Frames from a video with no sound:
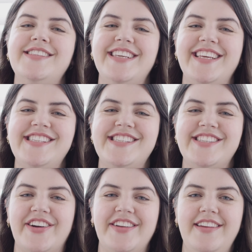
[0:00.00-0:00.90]
To get
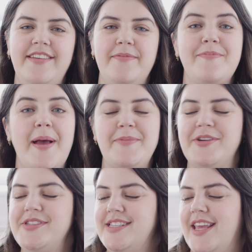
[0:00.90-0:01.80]
started, prep
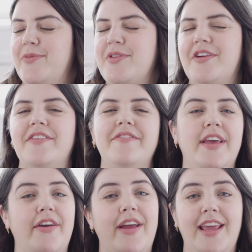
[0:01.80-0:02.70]
your skin with our
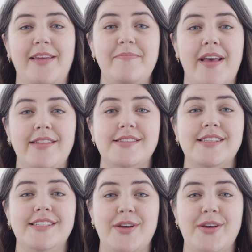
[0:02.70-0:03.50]
invigorating and balancing